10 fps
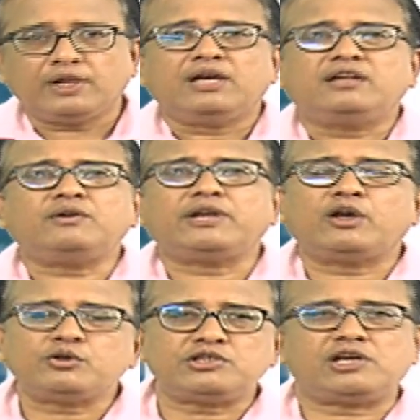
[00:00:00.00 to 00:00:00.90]
now
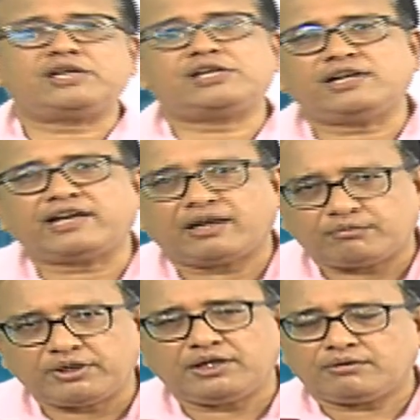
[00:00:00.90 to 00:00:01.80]
negotiation can
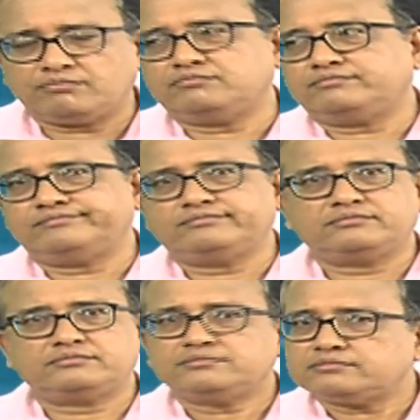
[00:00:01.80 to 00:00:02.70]
be
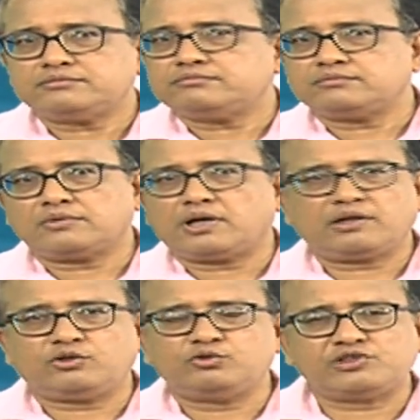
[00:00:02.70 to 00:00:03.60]
a
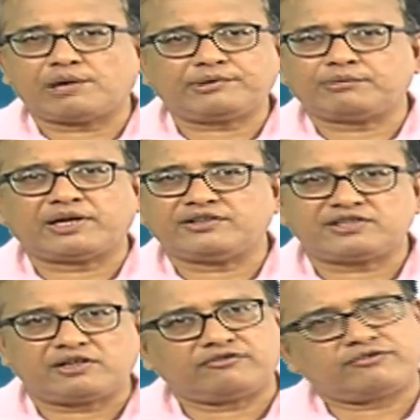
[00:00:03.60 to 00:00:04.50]
huge chapter by
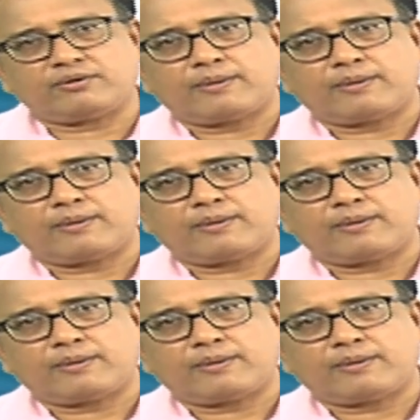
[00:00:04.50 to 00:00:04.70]
itself.